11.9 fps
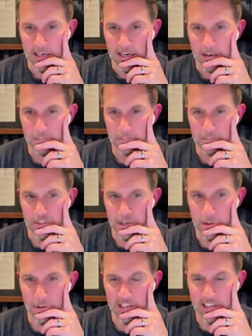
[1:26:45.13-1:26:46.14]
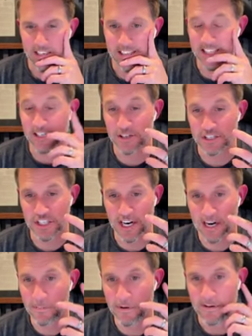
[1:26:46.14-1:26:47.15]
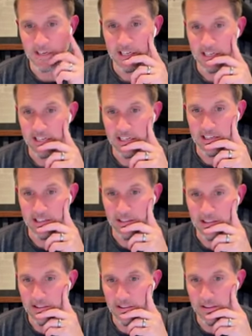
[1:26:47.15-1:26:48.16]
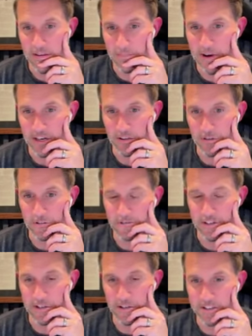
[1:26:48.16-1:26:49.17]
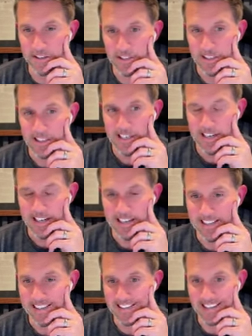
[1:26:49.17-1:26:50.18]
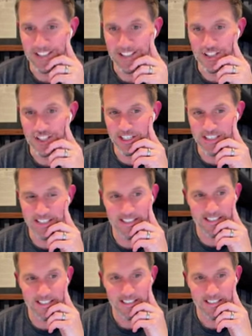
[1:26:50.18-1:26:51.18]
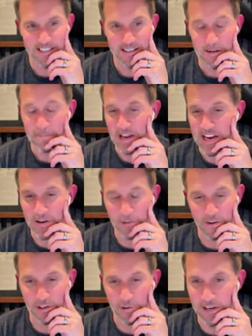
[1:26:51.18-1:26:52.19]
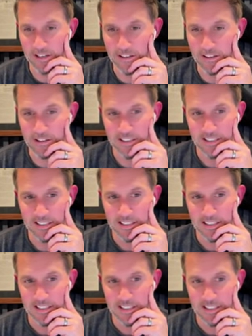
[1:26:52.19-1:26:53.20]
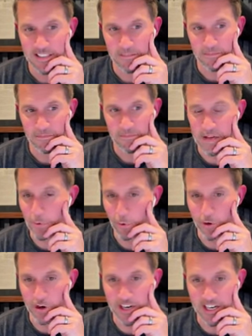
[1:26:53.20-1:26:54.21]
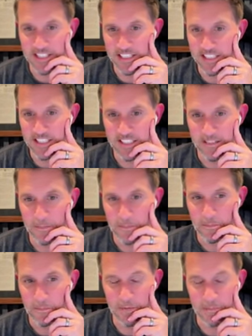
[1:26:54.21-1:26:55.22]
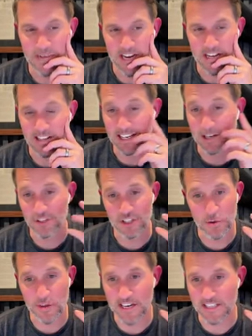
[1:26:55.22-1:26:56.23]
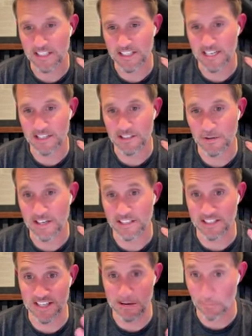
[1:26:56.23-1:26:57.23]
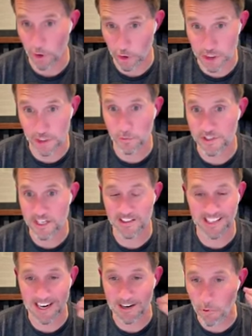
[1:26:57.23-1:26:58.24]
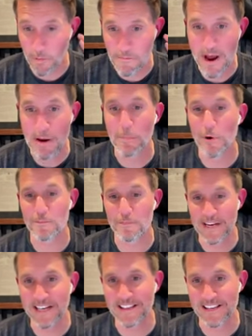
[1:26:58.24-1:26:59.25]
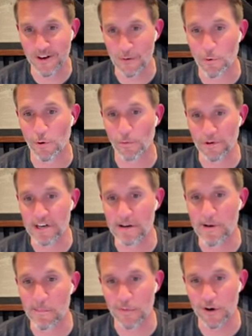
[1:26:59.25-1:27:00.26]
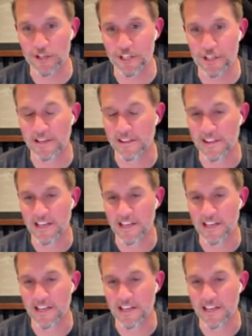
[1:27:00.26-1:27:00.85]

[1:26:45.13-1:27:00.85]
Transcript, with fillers: um, doing a sales job in the medical field, and I just it paid really well. People were nice, but man, like it was 2009, 2010. Marja was like I remember being in the airport reading about Marja and